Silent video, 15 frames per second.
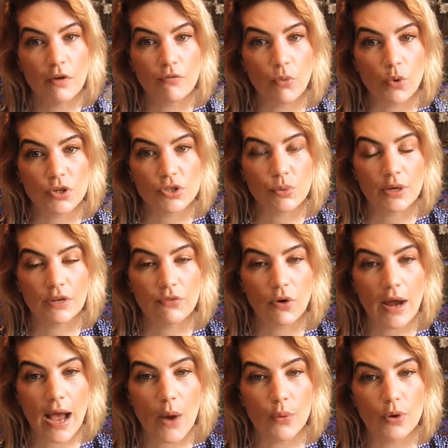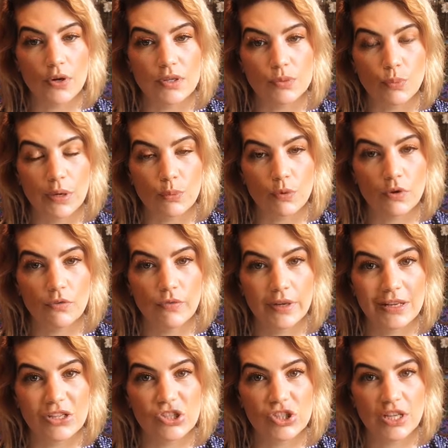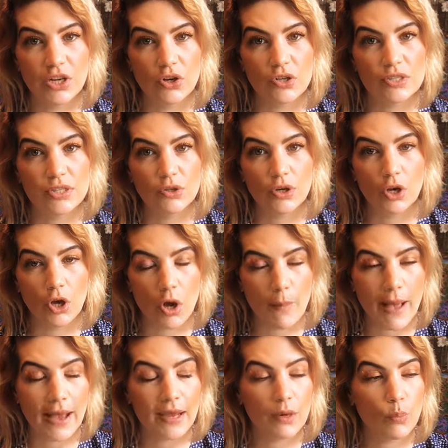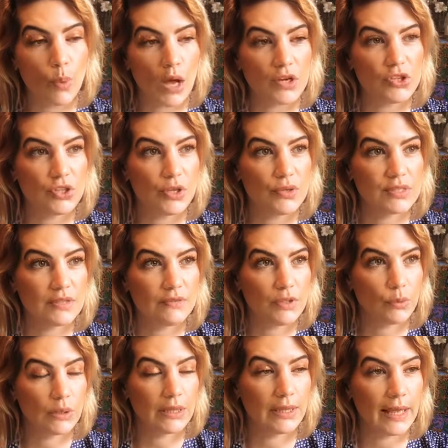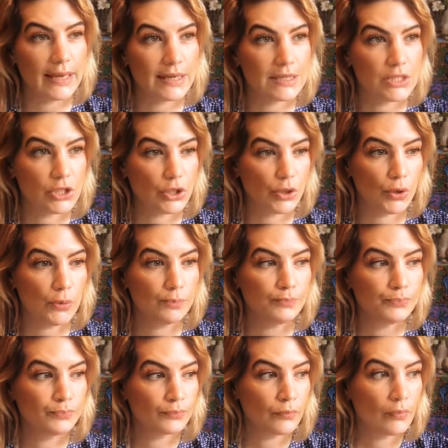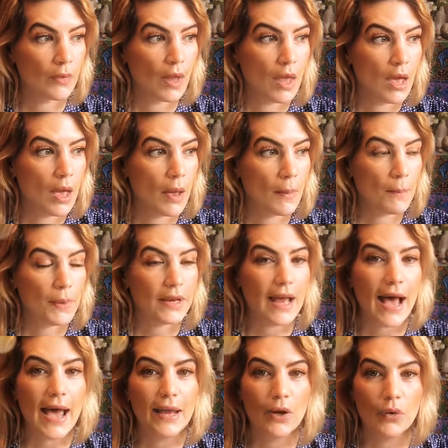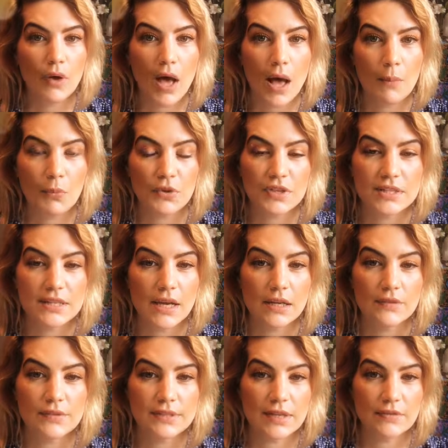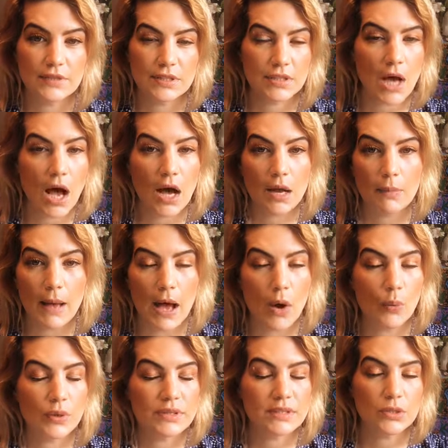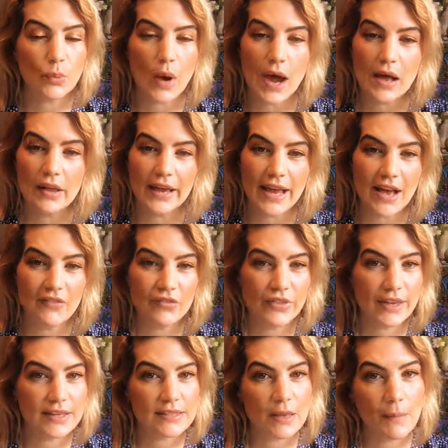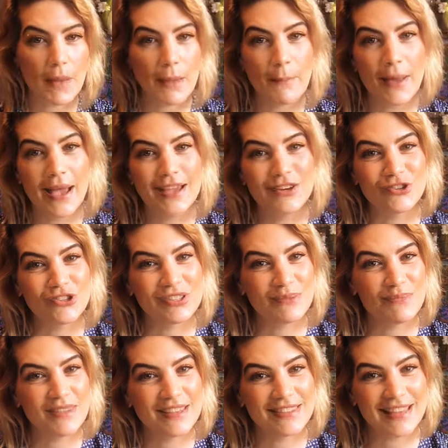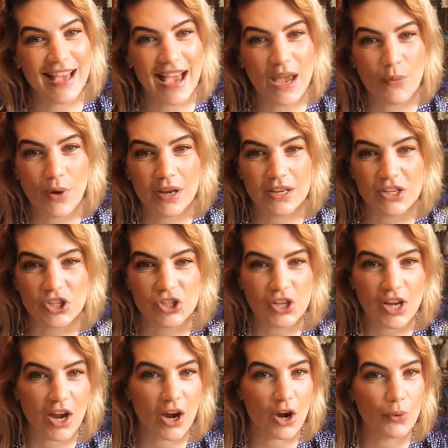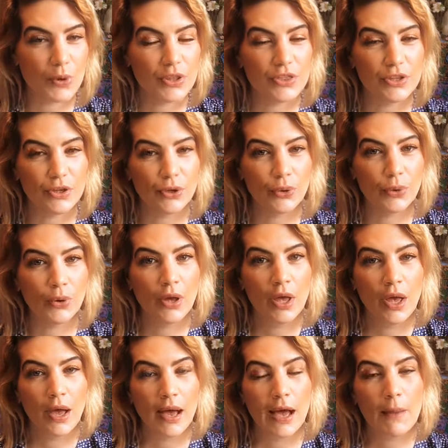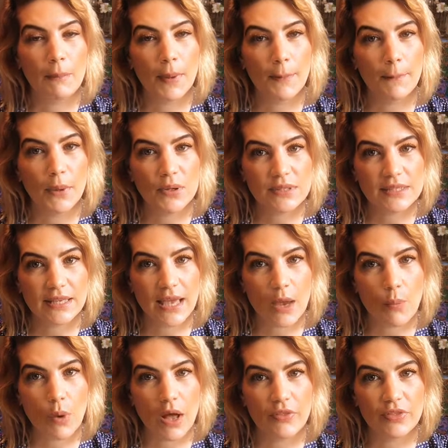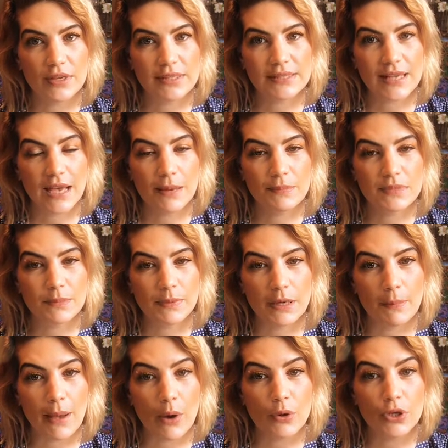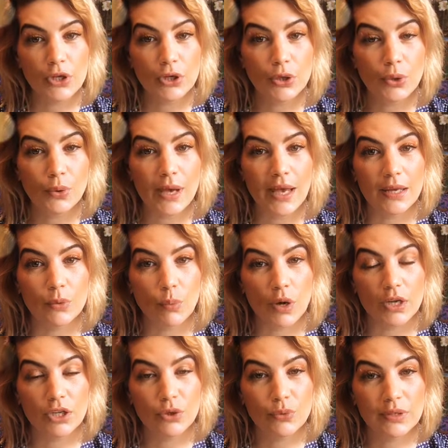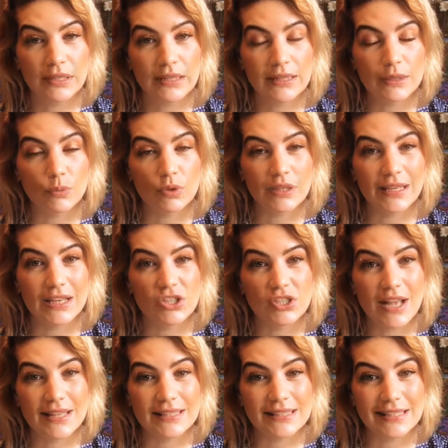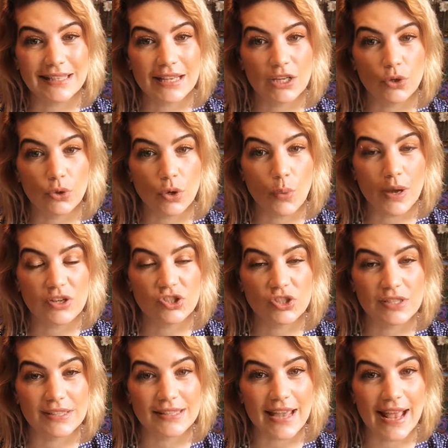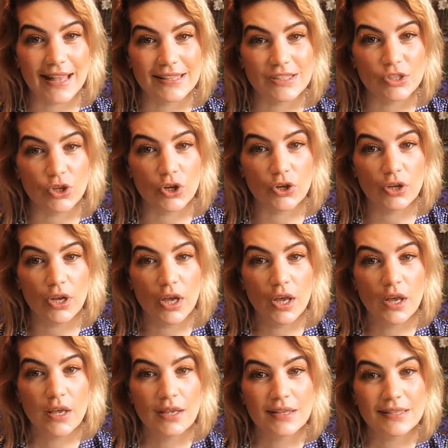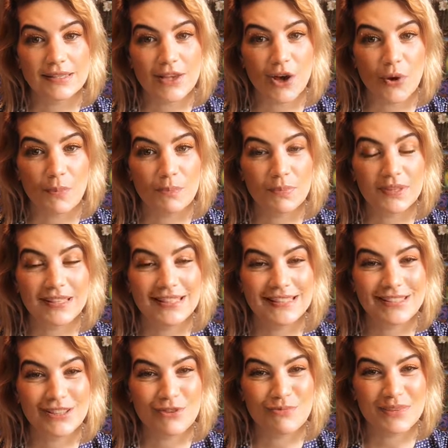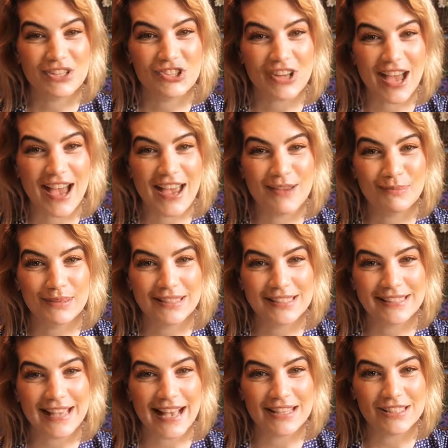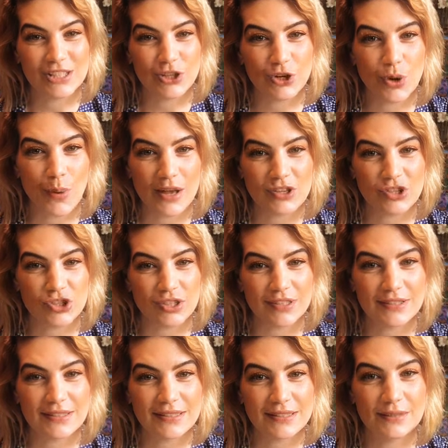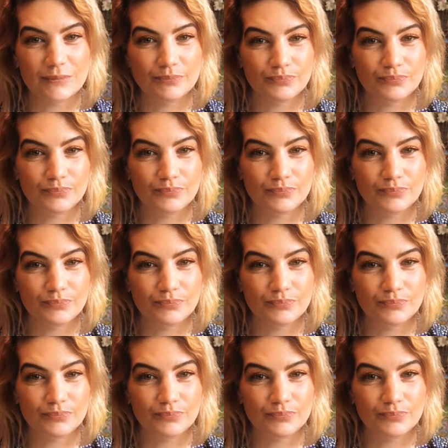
for 24 hours when we're finished here, so you can go back and watch those if you would like to. But I don't come with a ton of stuff to talk about. Once in a while, I have things on my mind or something that I want to share with you um, but mostly I want this time to be about you and what you need and really a chance to get your questions answered. So please don't be shy, please ask your questions.